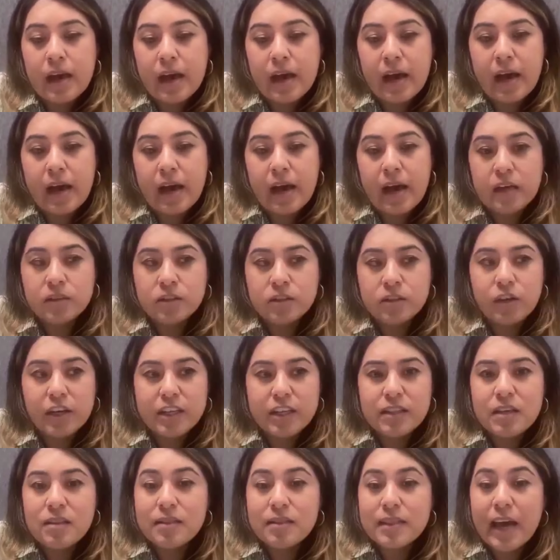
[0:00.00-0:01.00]
So I
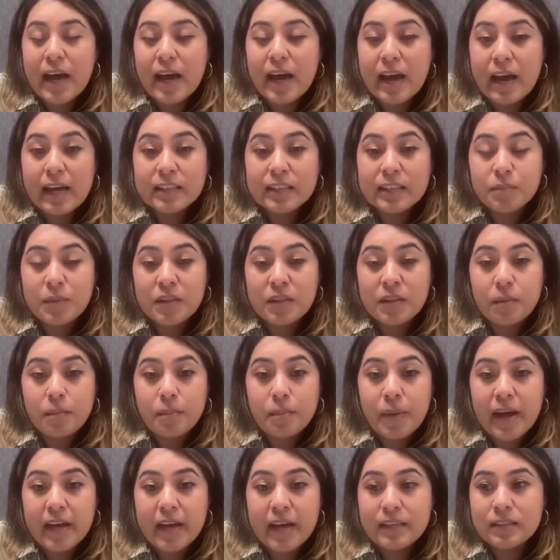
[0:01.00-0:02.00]
think that has been the
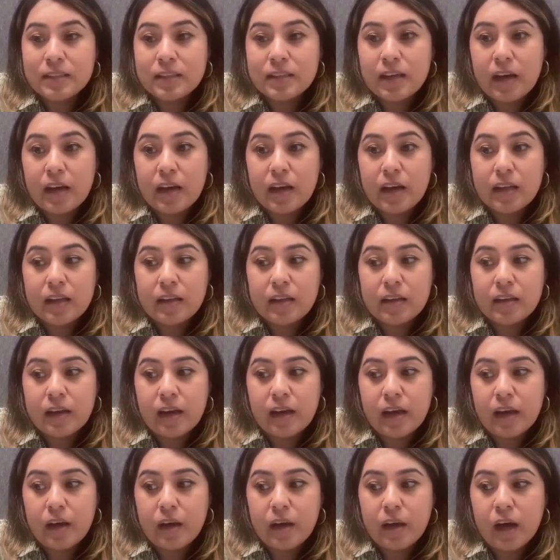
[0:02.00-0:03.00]
best
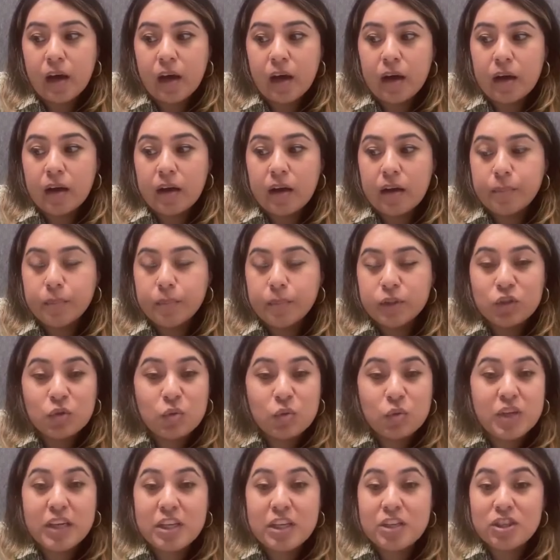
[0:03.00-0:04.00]

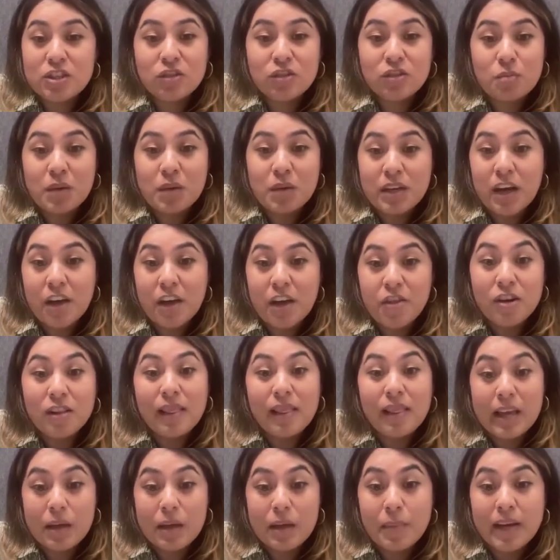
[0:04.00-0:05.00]
opportunity just to meet other
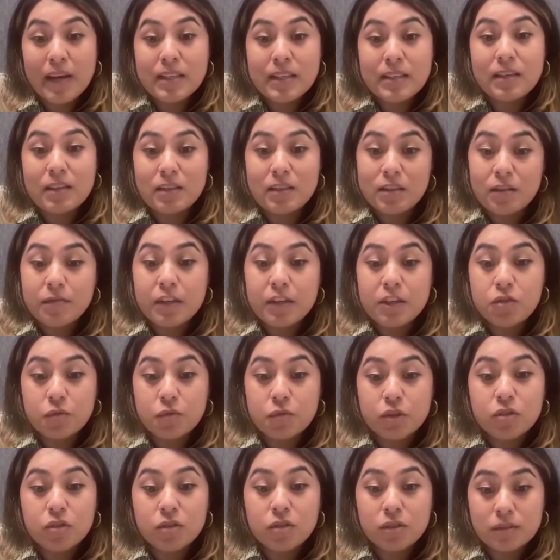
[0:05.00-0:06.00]
like-minded
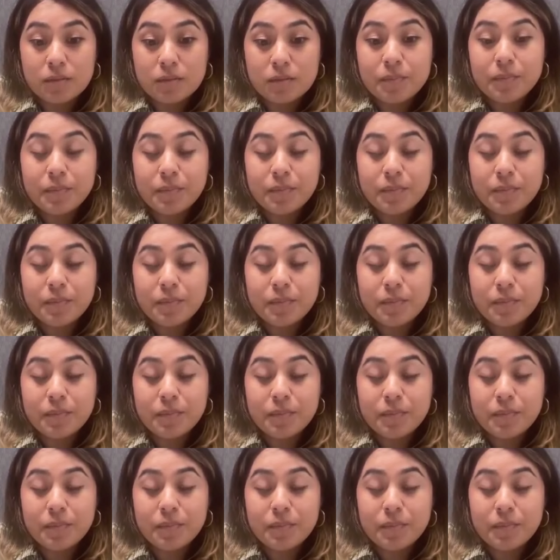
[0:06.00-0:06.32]
individuals.